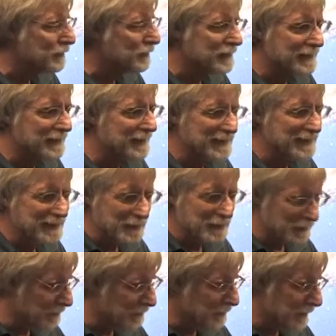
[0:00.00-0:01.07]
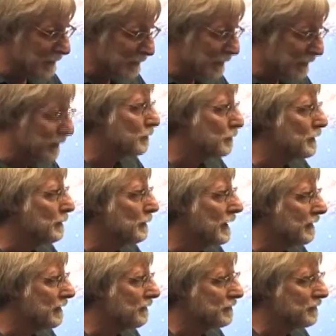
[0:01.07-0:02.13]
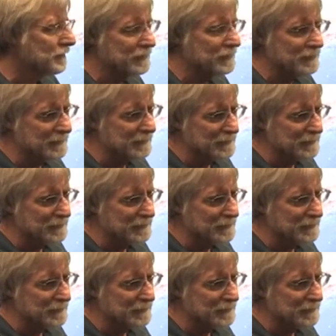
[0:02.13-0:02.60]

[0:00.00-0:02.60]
but you know, they, they tweet about it for